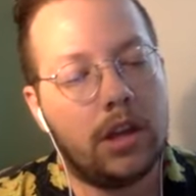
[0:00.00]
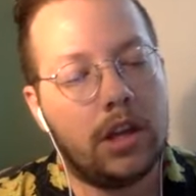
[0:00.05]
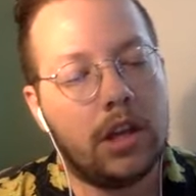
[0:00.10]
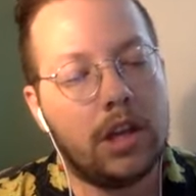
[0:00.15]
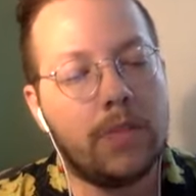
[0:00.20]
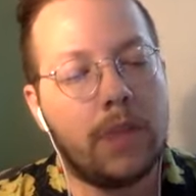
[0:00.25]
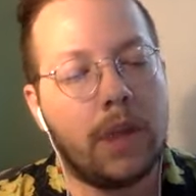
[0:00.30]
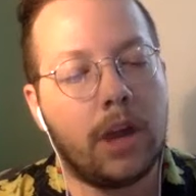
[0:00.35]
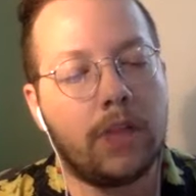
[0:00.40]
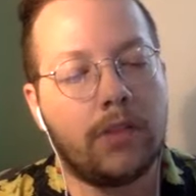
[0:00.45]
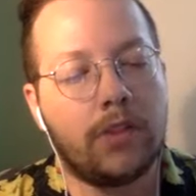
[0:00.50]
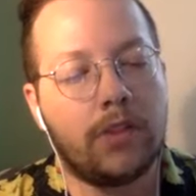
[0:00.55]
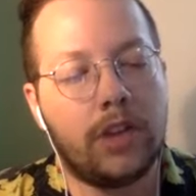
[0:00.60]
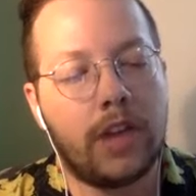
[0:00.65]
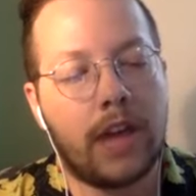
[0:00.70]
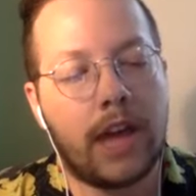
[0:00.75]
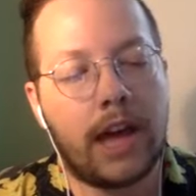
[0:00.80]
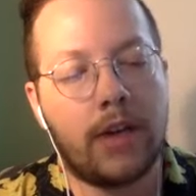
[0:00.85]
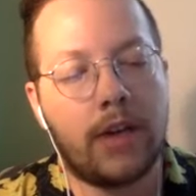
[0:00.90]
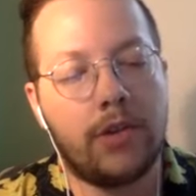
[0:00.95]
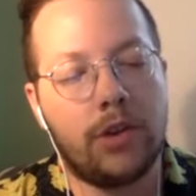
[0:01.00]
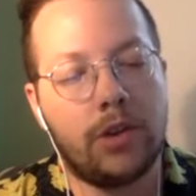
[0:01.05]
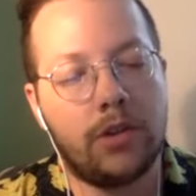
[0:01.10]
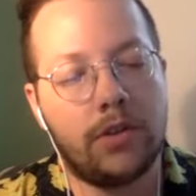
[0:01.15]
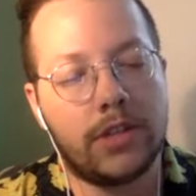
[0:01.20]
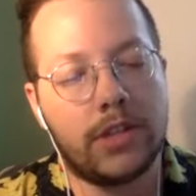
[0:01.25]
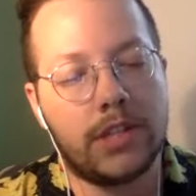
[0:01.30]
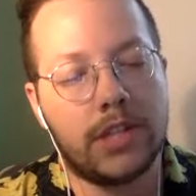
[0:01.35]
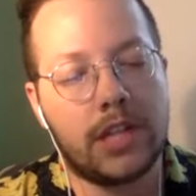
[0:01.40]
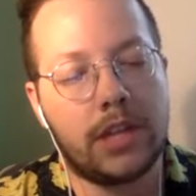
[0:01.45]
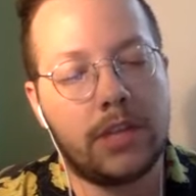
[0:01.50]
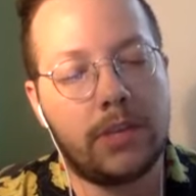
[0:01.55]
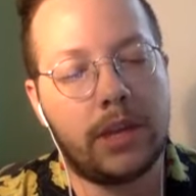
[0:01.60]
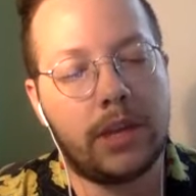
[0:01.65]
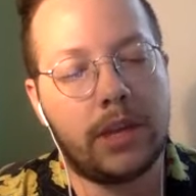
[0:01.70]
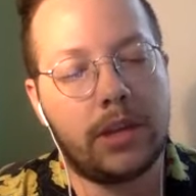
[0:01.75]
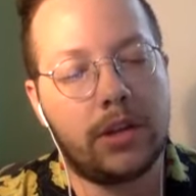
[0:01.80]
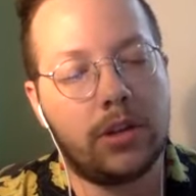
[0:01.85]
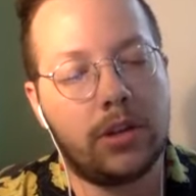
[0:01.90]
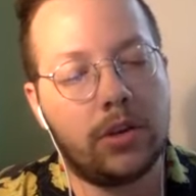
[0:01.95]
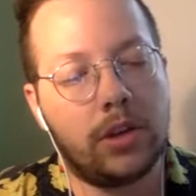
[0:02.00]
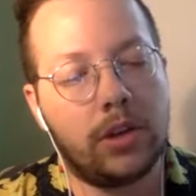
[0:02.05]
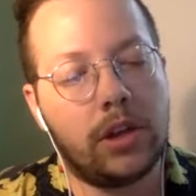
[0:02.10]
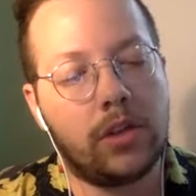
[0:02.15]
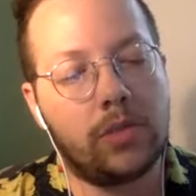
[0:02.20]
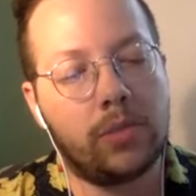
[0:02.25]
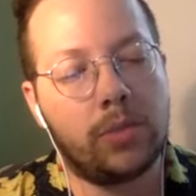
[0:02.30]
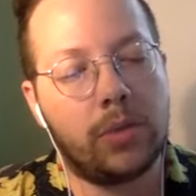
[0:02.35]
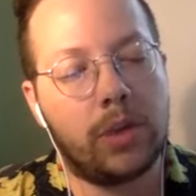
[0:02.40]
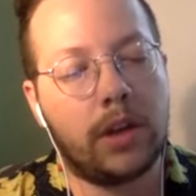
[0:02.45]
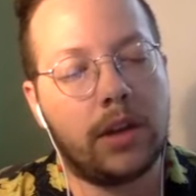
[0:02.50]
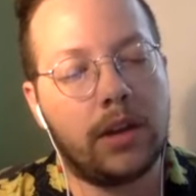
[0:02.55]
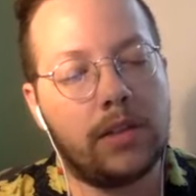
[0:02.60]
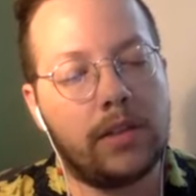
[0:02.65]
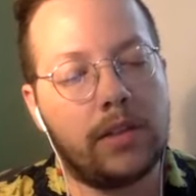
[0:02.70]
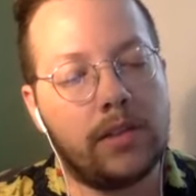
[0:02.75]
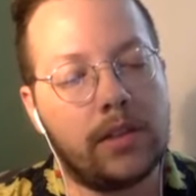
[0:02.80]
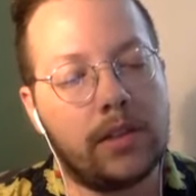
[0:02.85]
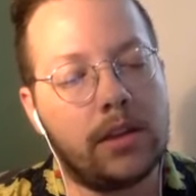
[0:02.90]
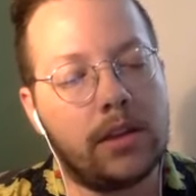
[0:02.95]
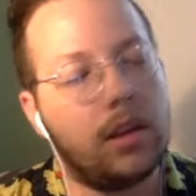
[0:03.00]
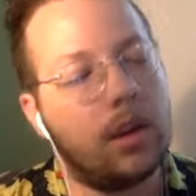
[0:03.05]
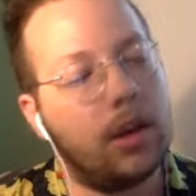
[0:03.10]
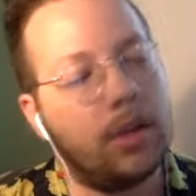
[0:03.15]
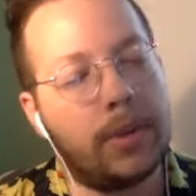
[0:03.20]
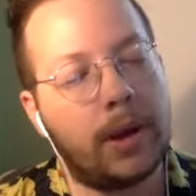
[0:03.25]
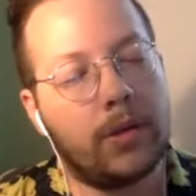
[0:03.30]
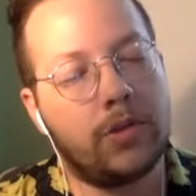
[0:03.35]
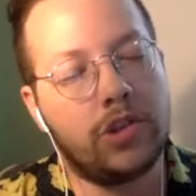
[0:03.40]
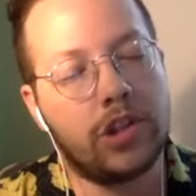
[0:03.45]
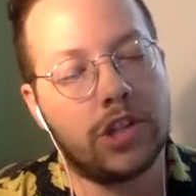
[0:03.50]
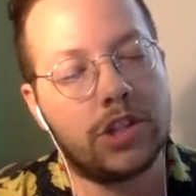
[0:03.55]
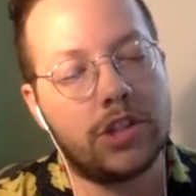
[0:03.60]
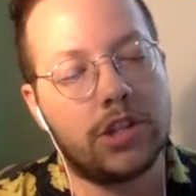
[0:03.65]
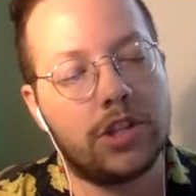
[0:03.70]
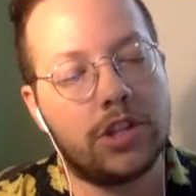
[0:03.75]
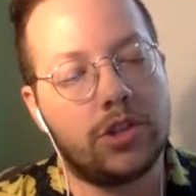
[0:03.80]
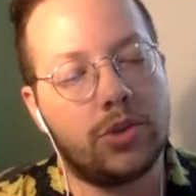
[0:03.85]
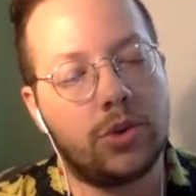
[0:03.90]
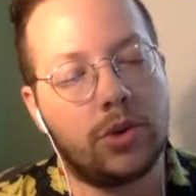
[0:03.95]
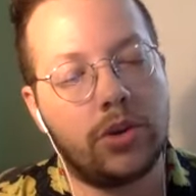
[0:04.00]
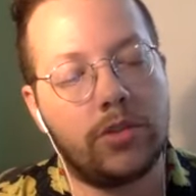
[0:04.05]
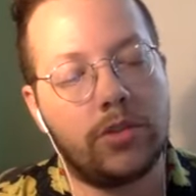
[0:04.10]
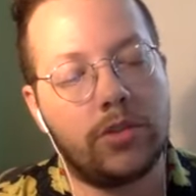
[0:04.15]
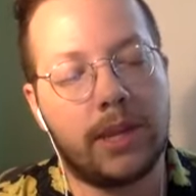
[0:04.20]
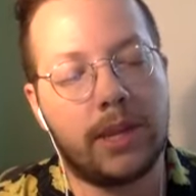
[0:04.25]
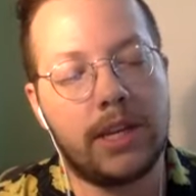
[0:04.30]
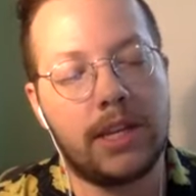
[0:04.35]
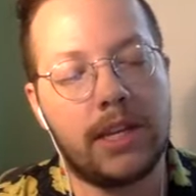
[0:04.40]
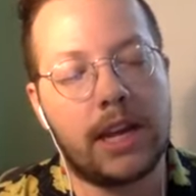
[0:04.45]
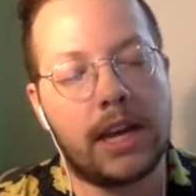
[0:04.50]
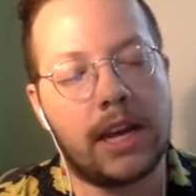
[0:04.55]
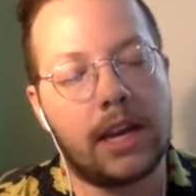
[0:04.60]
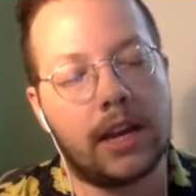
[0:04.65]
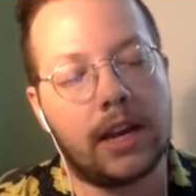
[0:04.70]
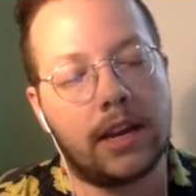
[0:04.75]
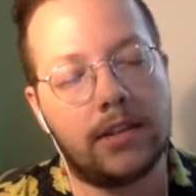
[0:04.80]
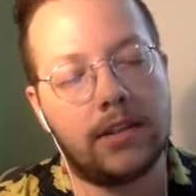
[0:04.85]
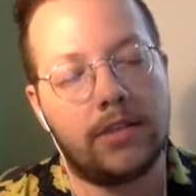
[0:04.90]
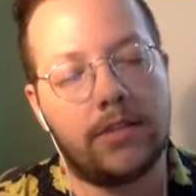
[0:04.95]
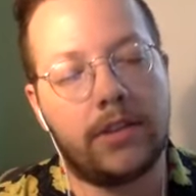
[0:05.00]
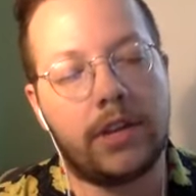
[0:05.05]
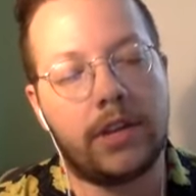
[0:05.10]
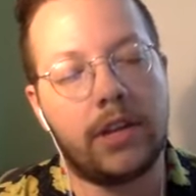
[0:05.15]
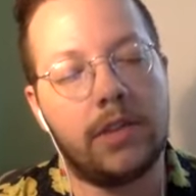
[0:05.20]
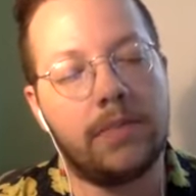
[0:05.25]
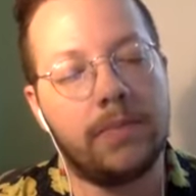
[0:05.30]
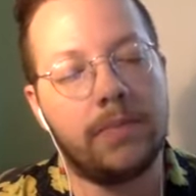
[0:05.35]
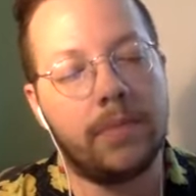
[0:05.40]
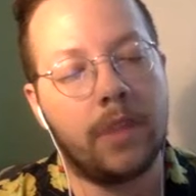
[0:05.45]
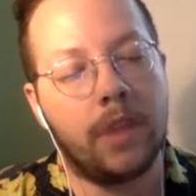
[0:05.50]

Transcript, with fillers: He marveled at how nervous he'd been during his pregnancy about just this sort of mundane activity,